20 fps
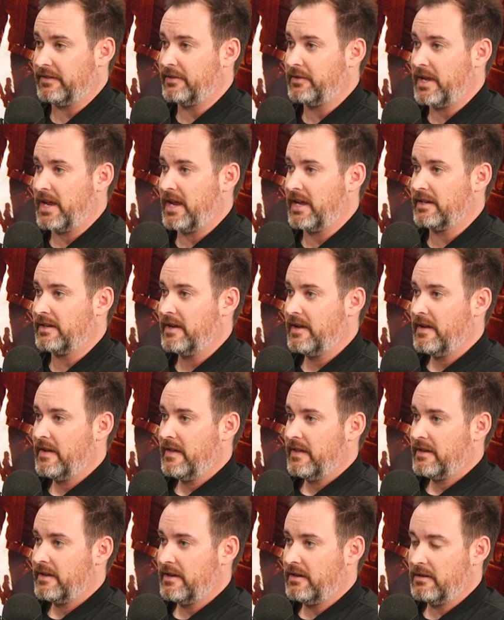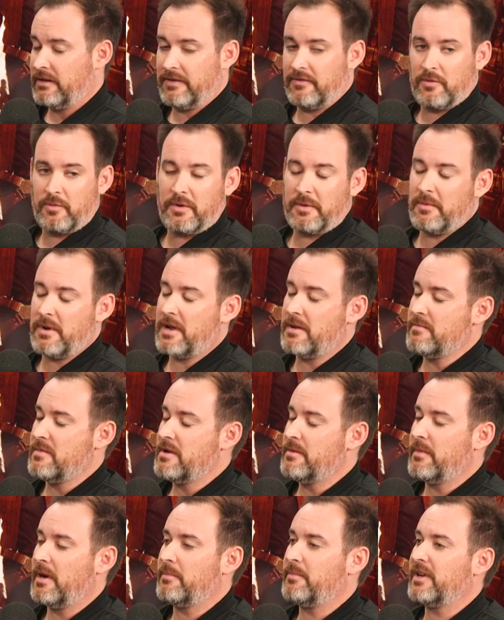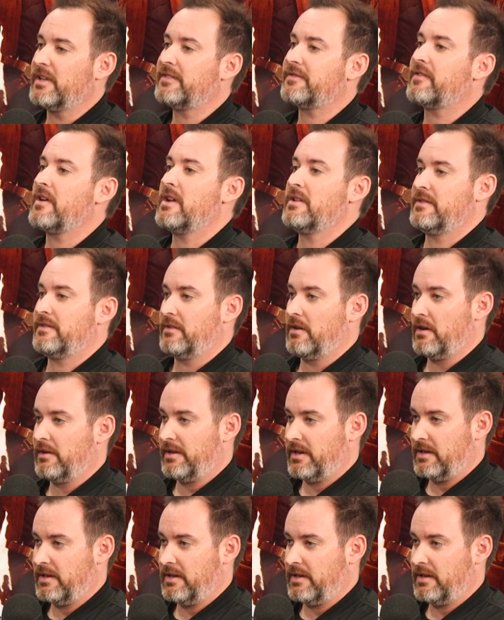You can't, you know, even me and my best friends are,